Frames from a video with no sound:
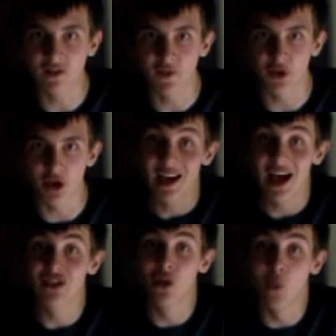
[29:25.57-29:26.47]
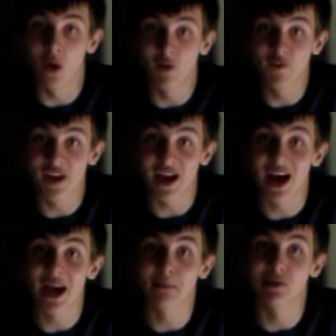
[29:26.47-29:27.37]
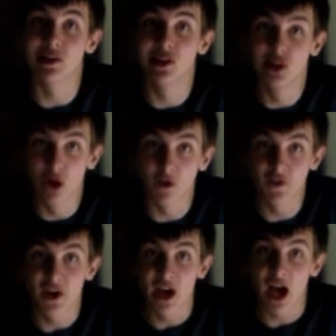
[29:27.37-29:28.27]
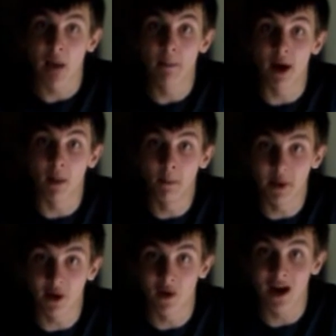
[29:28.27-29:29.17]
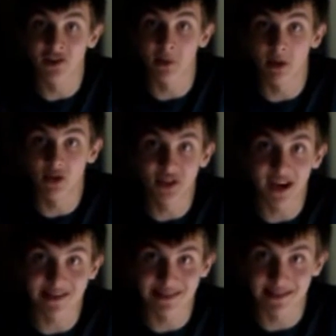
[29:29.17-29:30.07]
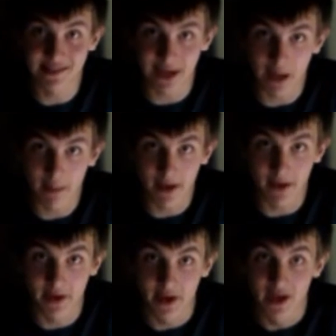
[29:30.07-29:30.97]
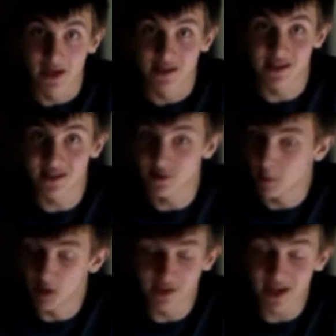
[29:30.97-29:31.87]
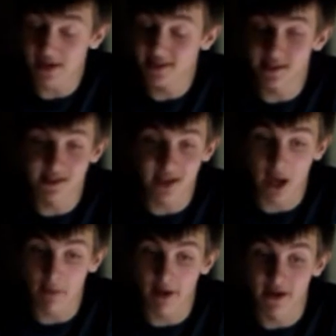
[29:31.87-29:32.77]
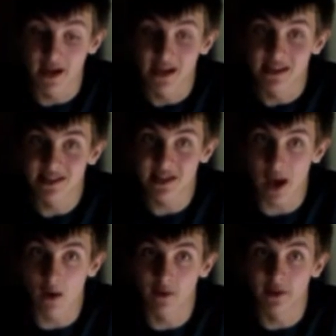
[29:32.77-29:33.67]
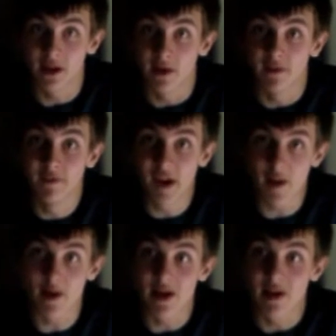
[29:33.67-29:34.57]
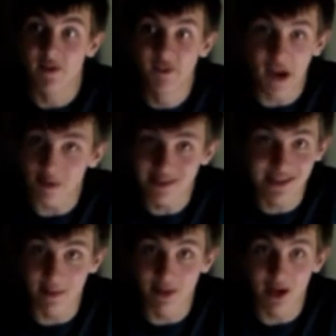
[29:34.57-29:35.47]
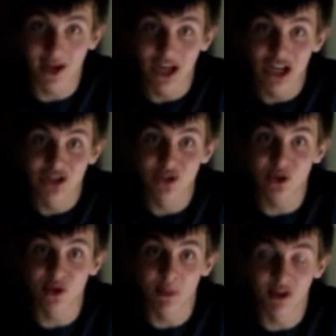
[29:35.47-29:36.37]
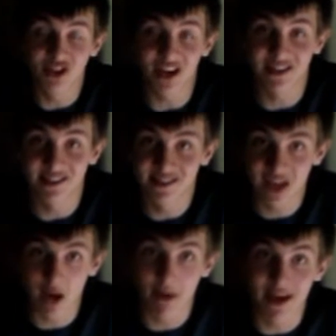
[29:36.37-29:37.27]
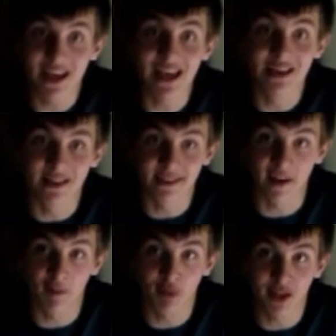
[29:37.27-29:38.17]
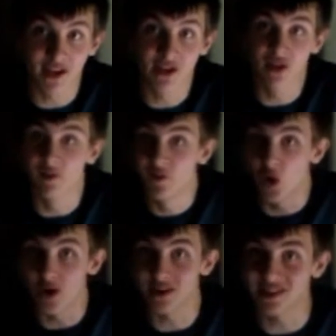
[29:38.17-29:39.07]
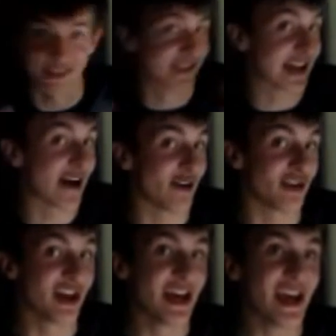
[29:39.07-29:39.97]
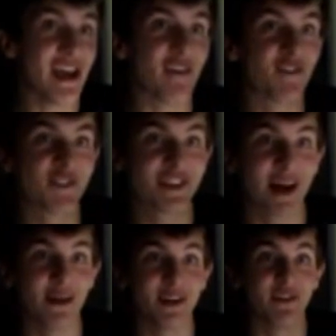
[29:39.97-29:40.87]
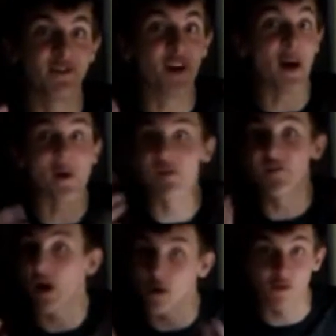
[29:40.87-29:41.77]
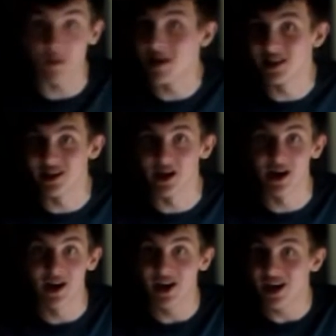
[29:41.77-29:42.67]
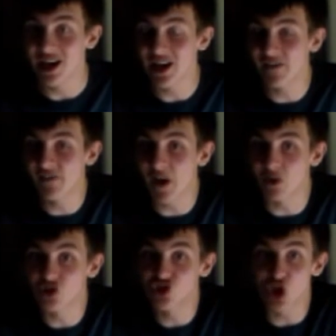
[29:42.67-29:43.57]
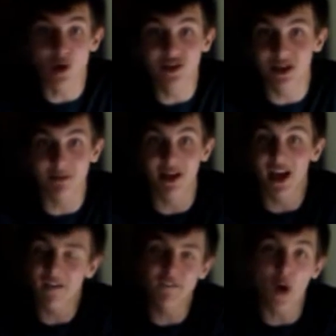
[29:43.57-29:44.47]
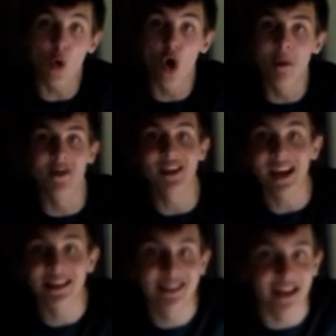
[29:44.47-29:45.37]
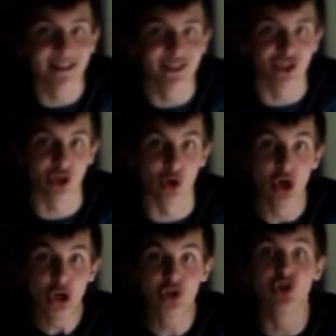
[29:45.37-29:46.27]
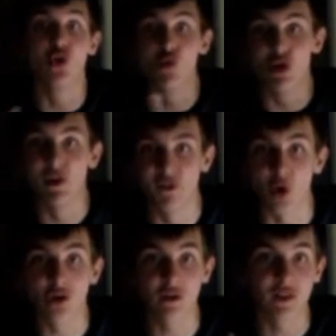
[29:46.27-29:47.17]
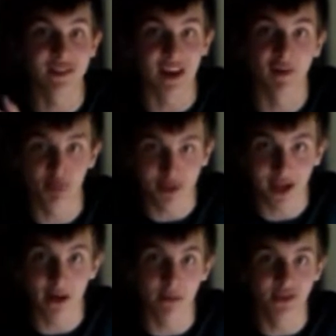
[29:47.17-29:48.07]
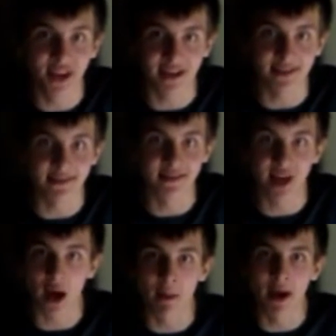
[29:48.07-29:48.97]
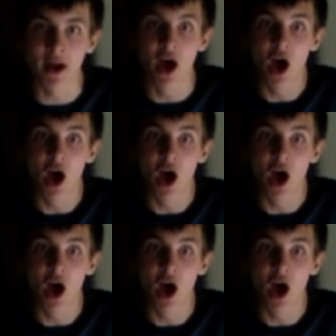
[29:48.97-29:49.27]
for you." And the one thing I absolutely loved about Bill as the Mondasian Cyberman, the Mondasian Cyberman sound very, very similar to the Mondasian Simon in the 10th planet. The voice, the sound, it sounded very, very familiar. It felt so similar, it felt almost identical to the real voice of the 10th planet Mondasian Simon.